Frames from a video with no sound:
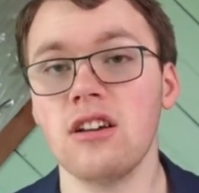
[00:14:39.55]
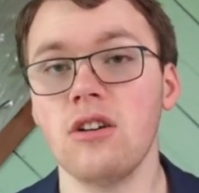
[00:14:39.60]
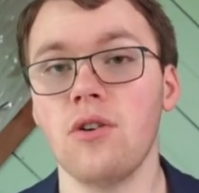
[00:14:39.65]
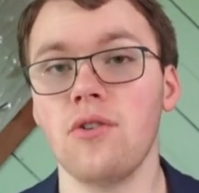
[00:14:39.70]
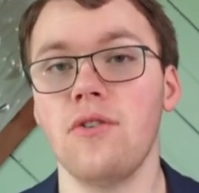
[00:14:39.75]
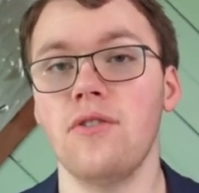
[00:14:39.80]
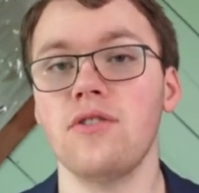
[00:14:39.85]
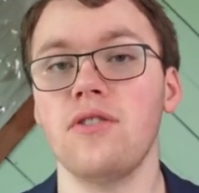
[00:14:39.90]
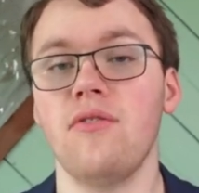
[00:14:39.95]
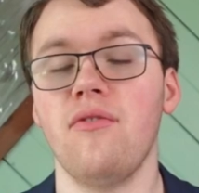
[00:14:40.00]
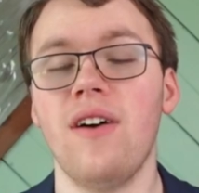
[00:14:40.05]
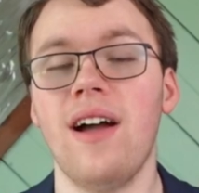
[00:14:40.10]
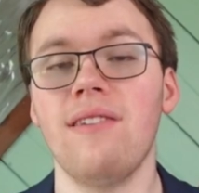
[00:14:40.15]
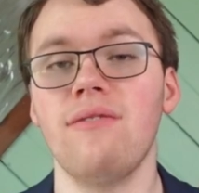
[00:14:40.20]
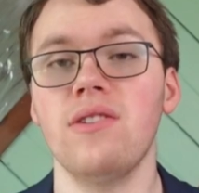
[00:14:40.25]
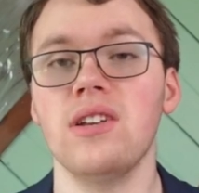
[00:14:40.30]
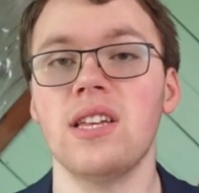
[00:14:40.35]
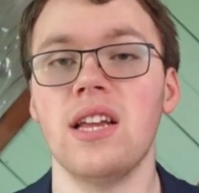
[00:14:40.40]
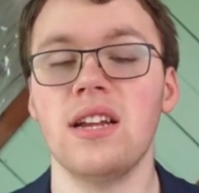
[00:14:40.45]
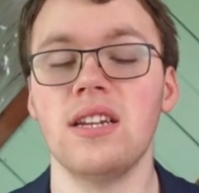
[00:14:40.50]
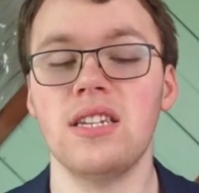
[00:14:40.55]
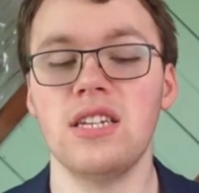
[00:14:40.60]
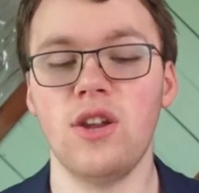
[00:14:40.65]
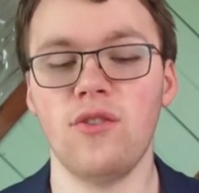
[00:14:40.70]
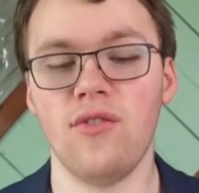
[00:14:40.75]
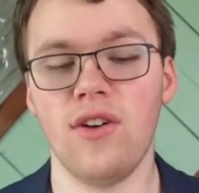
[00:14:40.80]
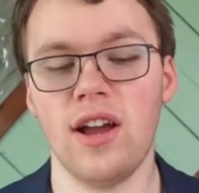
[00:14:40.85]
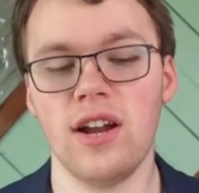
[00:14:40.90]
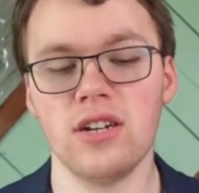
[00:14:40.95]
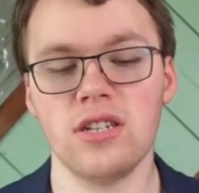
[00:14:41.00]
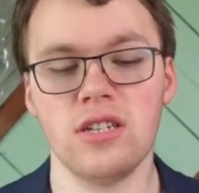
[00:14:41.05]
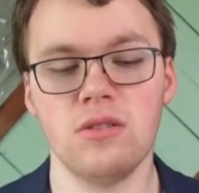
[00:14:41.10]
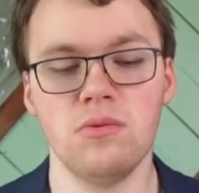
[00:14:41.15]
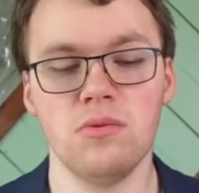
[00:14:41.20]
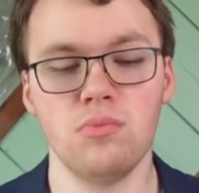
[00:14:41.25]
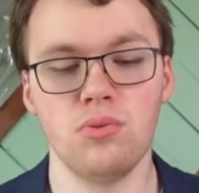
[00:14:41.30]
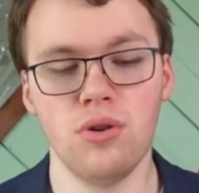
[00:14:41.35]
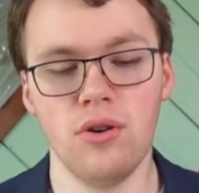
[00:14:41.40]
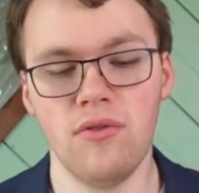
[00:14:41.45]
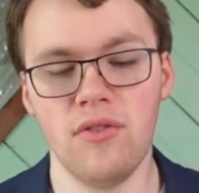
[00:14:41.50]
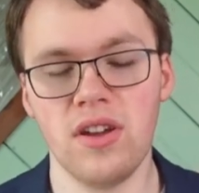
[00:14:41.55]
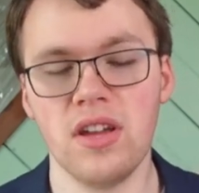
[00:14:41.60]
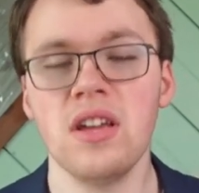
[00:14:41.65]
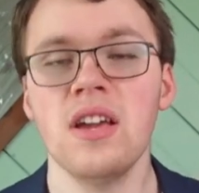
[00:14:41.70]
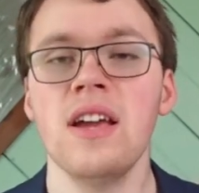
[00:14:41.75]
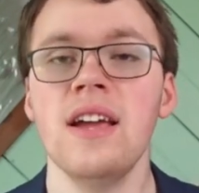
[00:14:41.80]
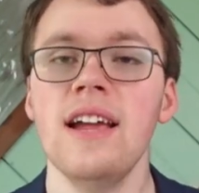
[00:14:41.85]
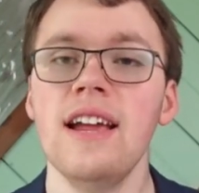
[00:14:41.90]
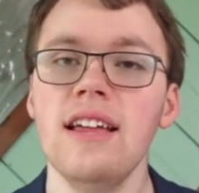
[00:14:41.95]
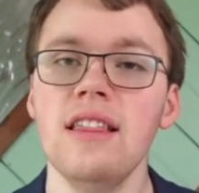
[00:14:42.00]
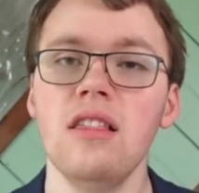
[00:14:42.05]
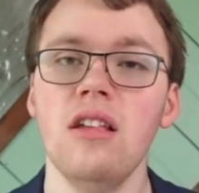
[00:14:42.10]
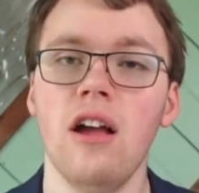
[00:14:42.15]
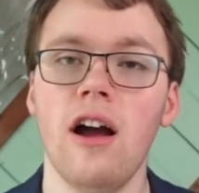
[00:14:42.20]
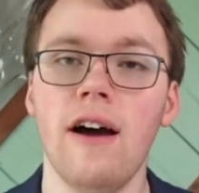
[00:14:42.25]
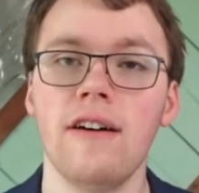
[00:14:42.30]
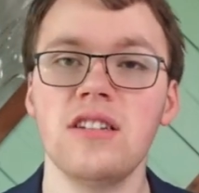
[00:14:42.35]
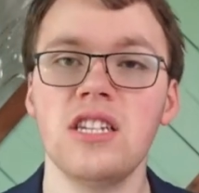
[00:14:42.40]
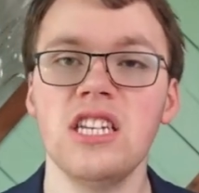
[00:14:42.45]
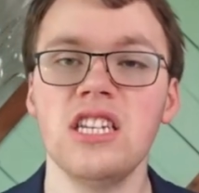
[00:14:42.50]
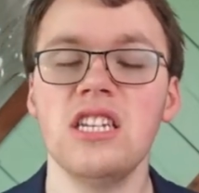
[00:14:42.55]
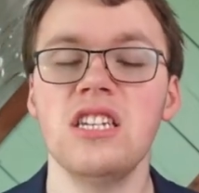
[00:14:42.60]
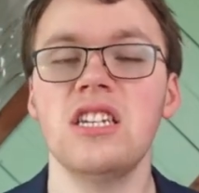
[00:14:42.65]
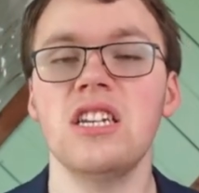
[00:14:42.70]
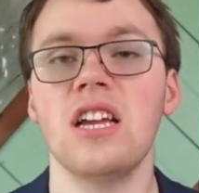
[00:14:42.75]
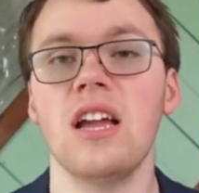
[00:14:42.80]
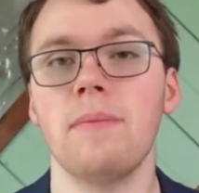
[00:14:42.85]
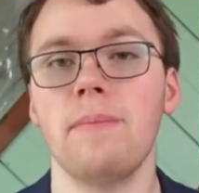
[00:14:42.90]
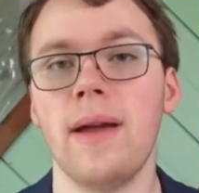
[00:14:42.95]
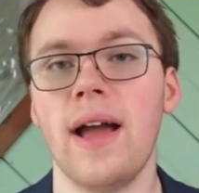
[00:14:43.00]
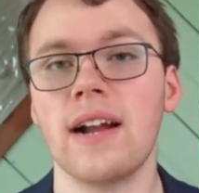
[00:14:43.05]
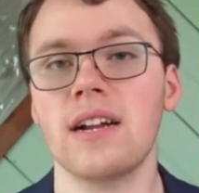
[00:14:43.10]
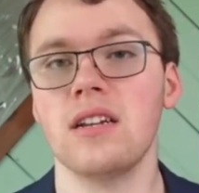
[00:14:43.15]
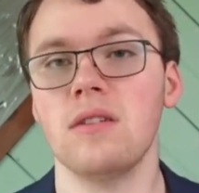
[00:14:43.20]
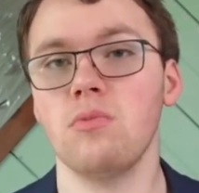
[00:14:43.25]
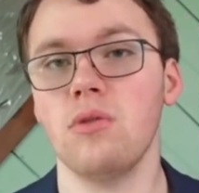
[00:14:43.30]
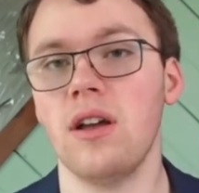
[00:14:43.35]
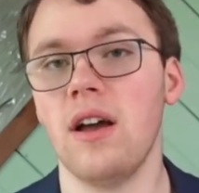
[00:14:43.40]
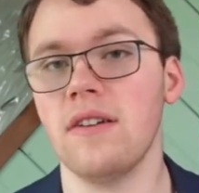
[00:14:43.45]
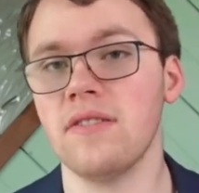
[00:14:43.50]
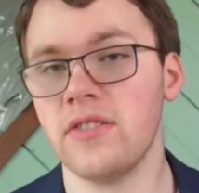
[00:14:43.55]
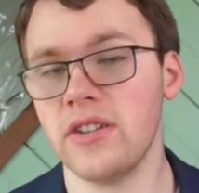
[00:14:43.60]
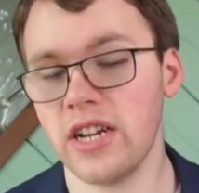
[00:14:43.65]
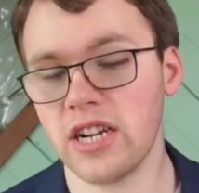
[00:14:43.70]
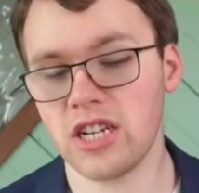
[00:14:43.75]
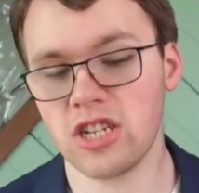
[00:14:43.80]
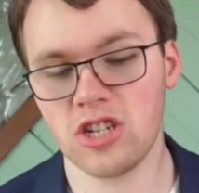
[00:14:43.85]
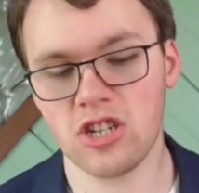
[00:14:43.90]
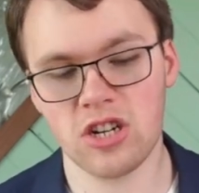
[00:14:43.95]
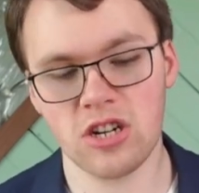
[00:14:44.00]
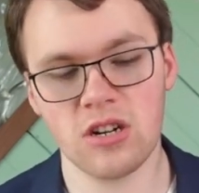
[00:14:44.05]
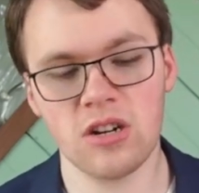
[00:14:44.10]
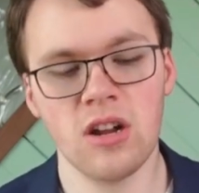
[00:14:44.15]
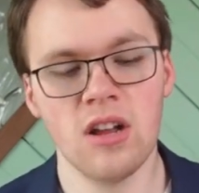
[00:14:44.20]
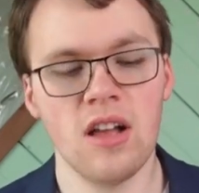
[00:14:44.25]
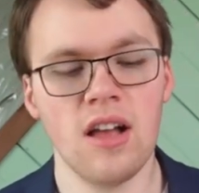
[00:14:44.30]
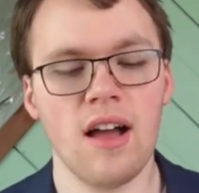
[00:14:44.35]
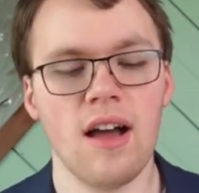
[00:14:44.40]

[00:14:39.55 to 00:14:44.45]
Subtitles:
going over to the five ways they can see the Flyers team improving in the offseason to get back to the playoffs next year.